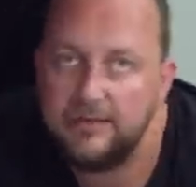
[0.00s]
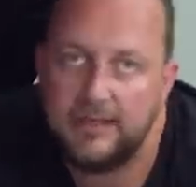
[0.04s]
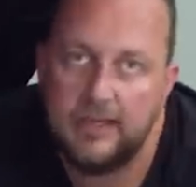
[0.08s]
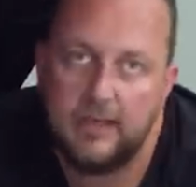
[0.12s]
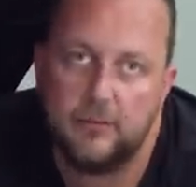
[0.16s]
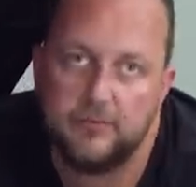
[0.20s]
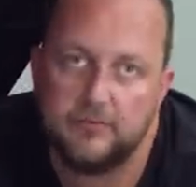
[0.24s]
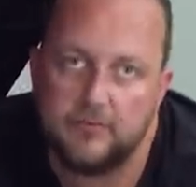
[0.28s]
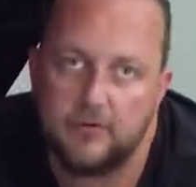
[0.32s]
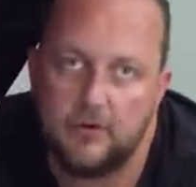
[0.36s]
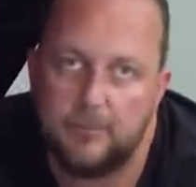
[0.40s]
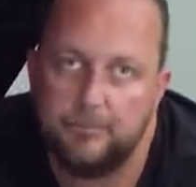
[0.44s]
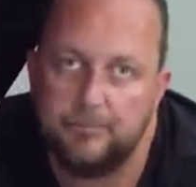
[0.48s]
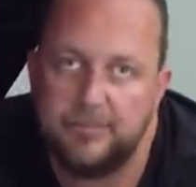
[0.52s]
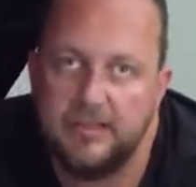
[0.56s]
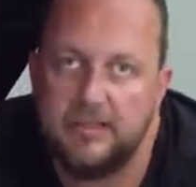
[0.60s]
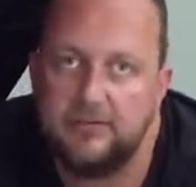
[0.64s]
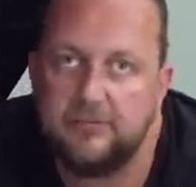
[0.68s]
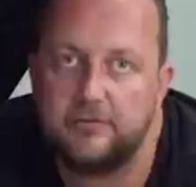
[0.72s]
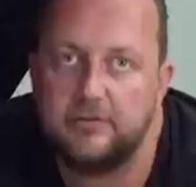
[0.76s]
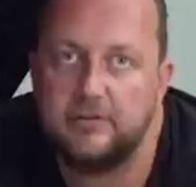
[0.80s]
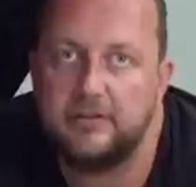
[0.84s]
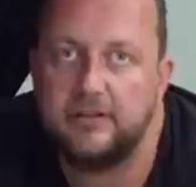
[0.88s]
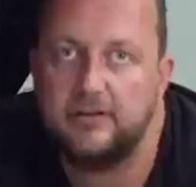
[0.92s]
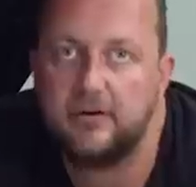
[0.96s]
Now it's got
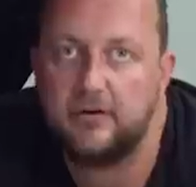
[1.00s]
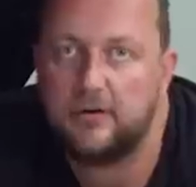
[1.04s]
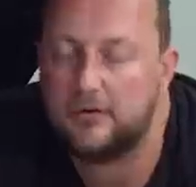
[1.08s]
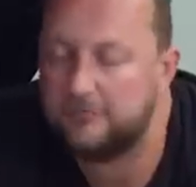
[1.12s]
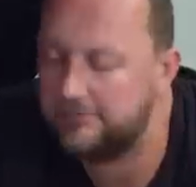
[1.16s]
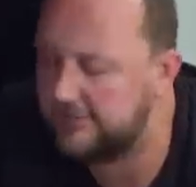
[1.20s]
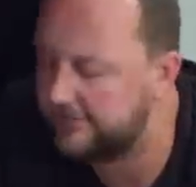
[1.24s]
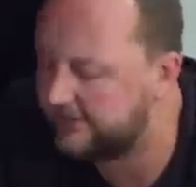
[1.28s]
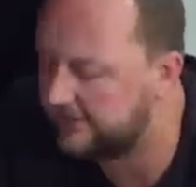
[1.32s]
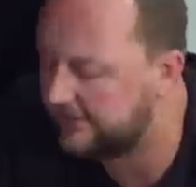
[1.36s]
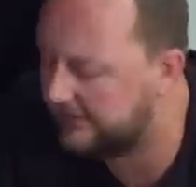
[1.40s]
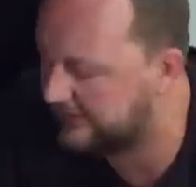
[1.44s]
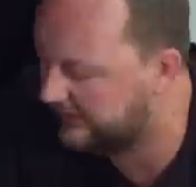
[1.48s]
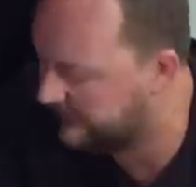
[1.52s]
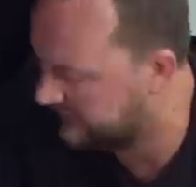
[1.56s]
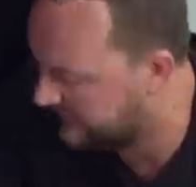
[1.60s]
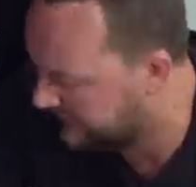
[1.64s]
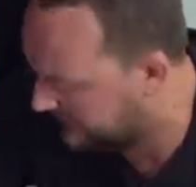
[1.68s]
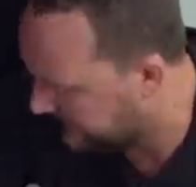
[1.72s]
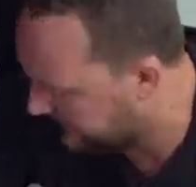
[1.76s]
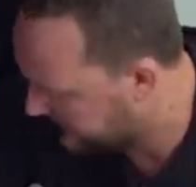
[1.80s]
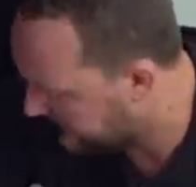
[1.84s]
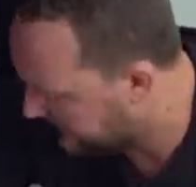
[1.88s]
petrol in it, obviously.